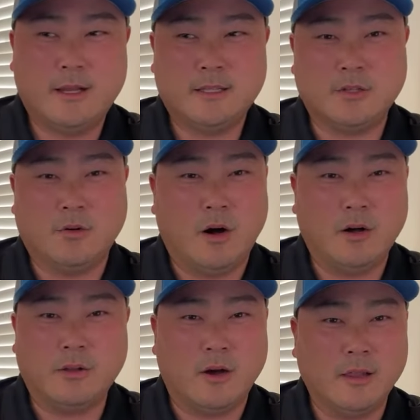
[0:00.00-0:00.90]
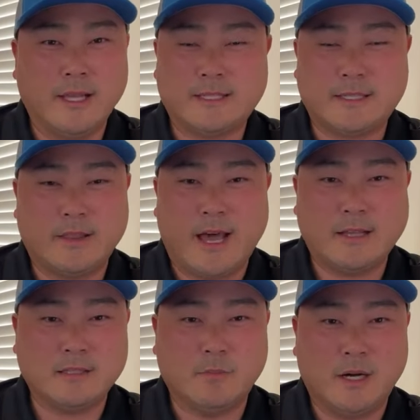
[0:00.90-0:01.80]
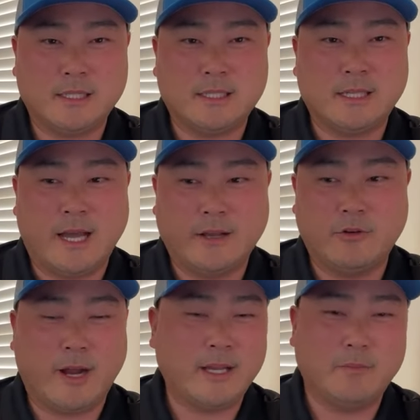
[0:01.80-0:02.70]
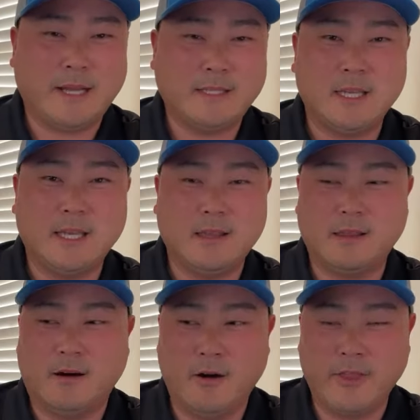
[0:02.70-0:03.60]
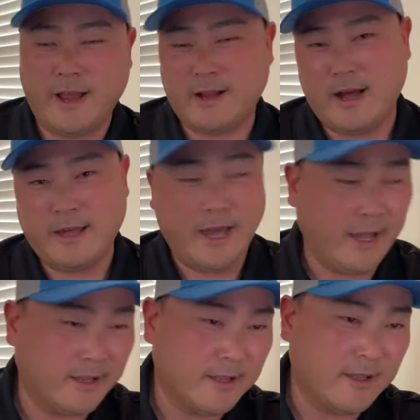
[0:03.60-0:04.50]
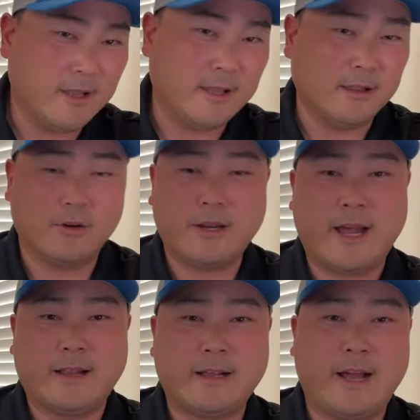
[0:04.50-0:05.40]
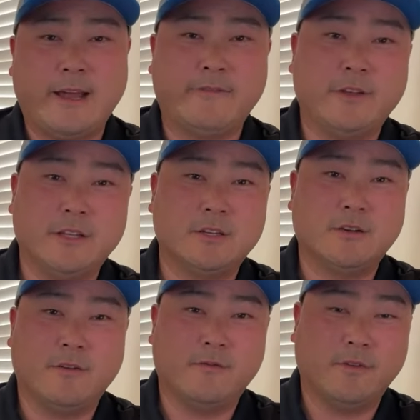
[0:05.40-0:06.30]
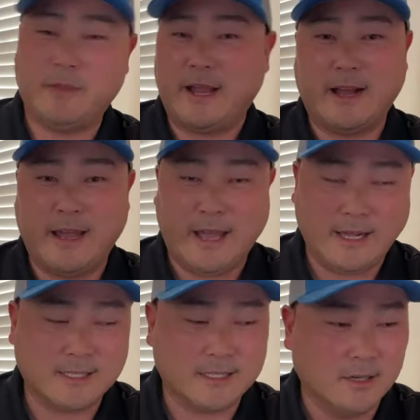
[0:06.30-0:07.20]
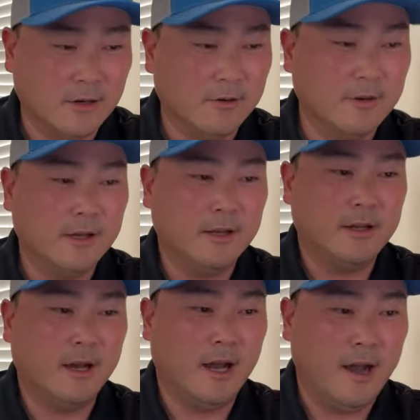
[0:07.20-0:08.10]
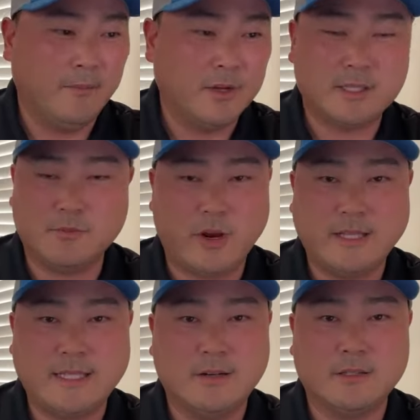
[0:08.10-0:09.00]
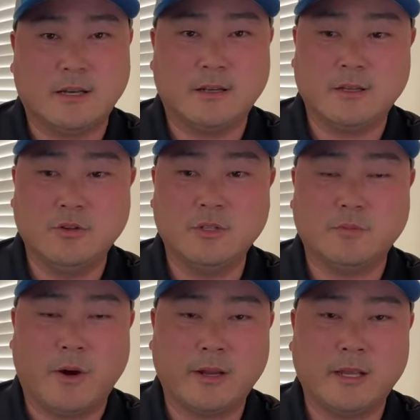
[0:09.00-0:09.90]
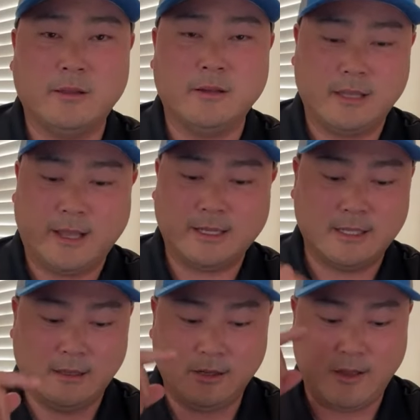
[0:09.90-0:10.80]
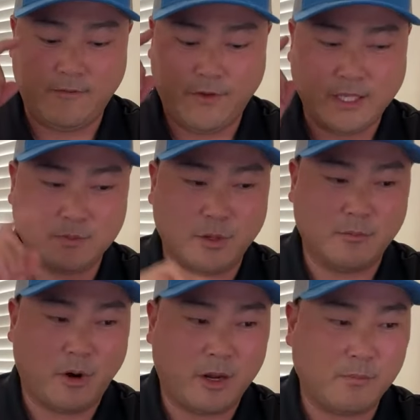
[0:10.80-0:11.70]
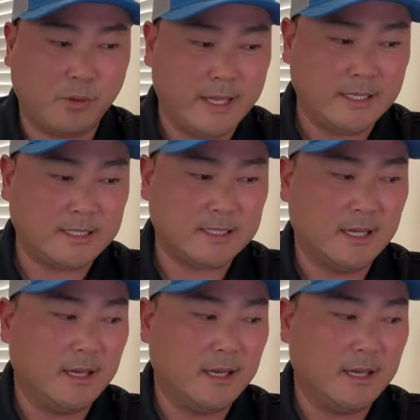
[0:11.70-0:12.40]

so all in all less than 1,000 bucks, and I grinded my teeth on that kayak and learned how to kayak fish from that kayak. So there's some great deals on the used market. Look at, like I said, look at Facebook Marketplace.